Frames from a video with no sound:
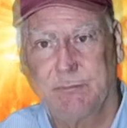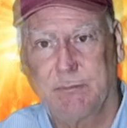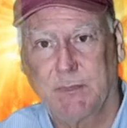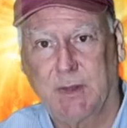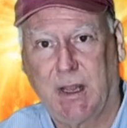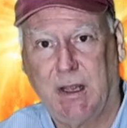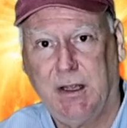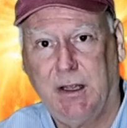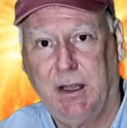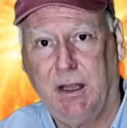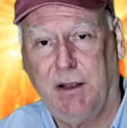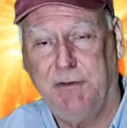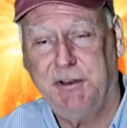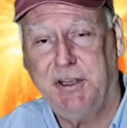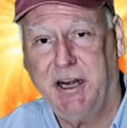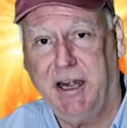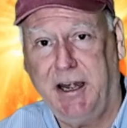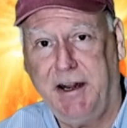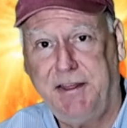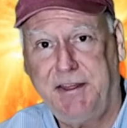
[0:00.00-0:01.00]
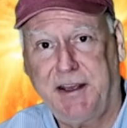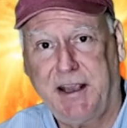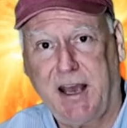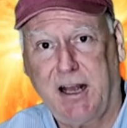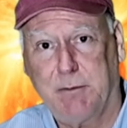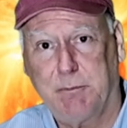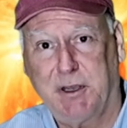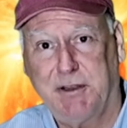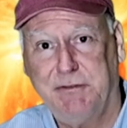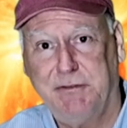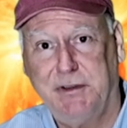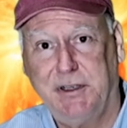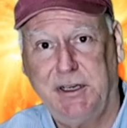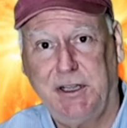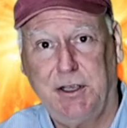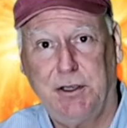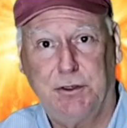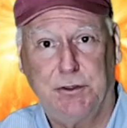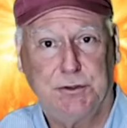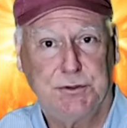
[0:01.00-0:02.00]
If you get anything out of my
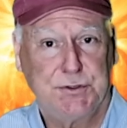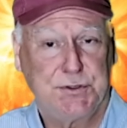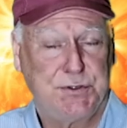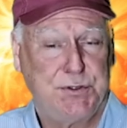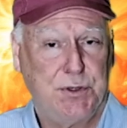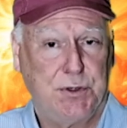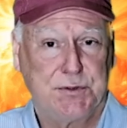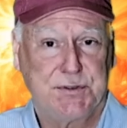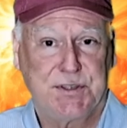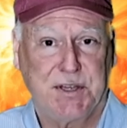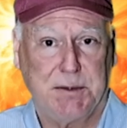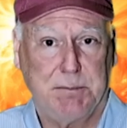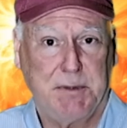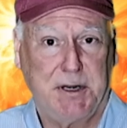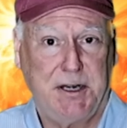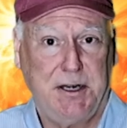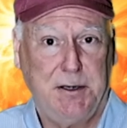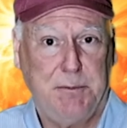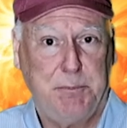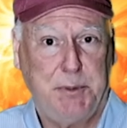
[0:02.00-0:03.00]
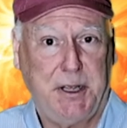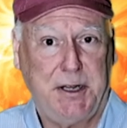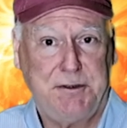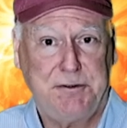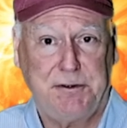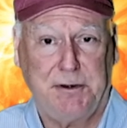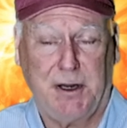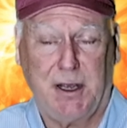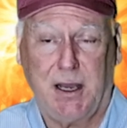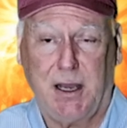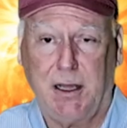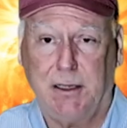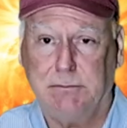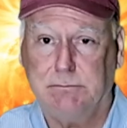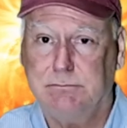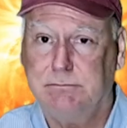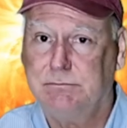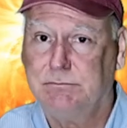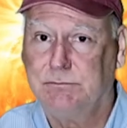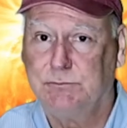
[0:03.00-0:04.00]
videos, don't send money to
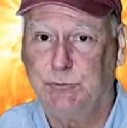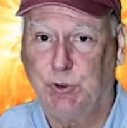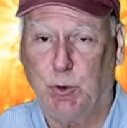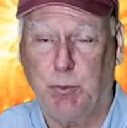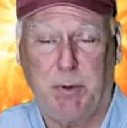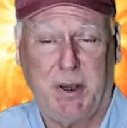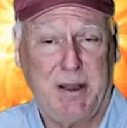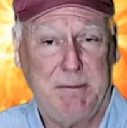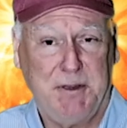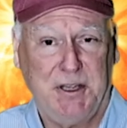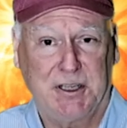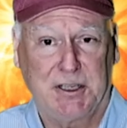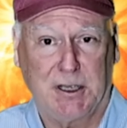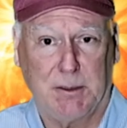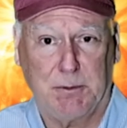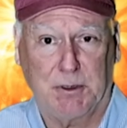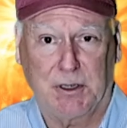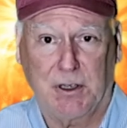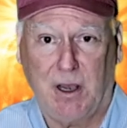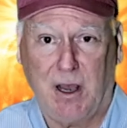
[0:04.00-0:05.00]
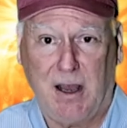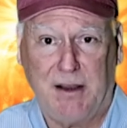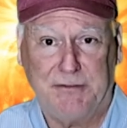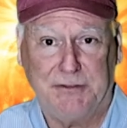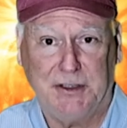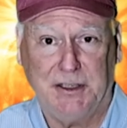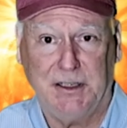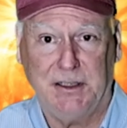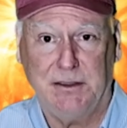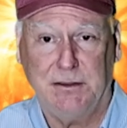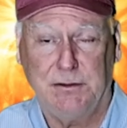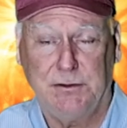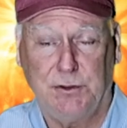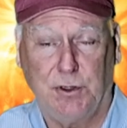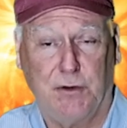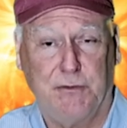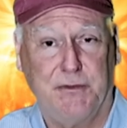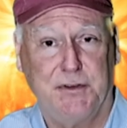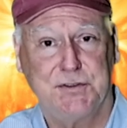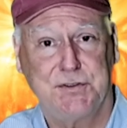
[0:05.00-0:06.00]
Patreon, don't buy me a cup of coffee,
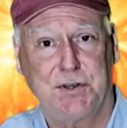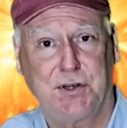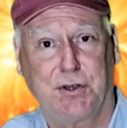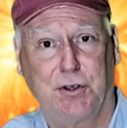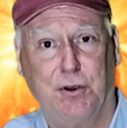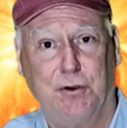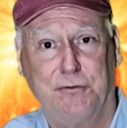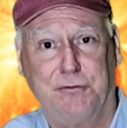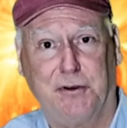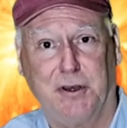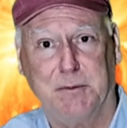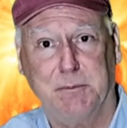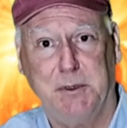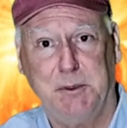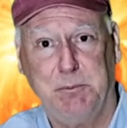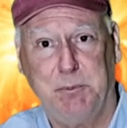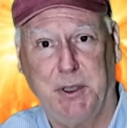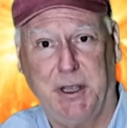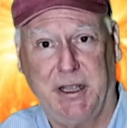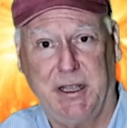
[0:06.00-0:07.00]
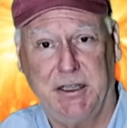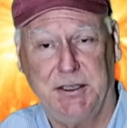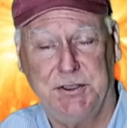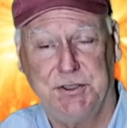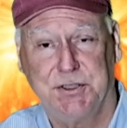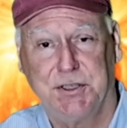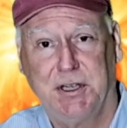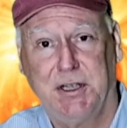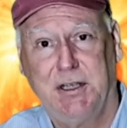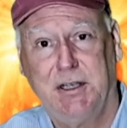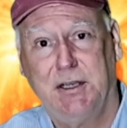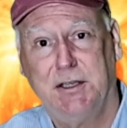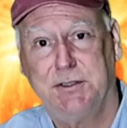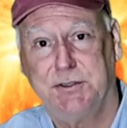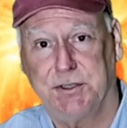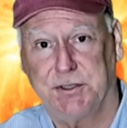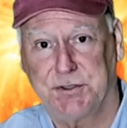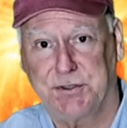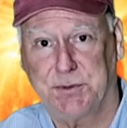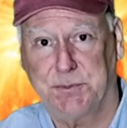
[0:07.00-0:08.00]
don't visit a GoFundMe page,
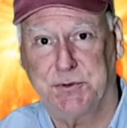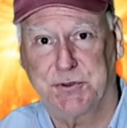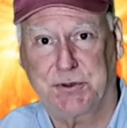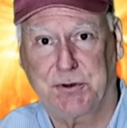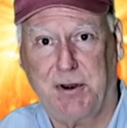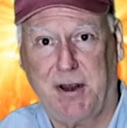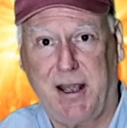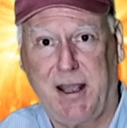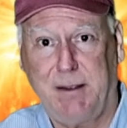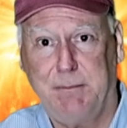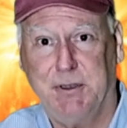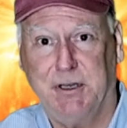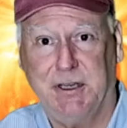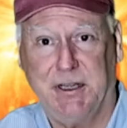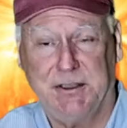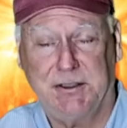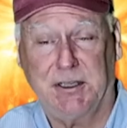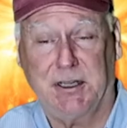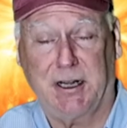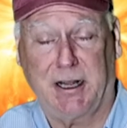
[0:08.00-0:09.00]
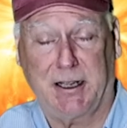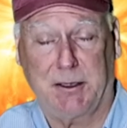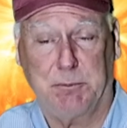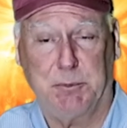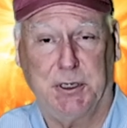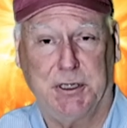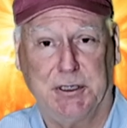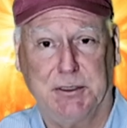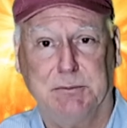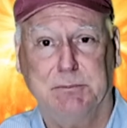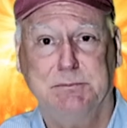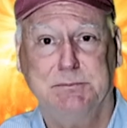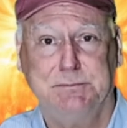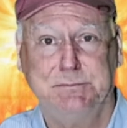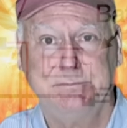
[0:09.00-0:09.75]
just subscribe and hit the like button.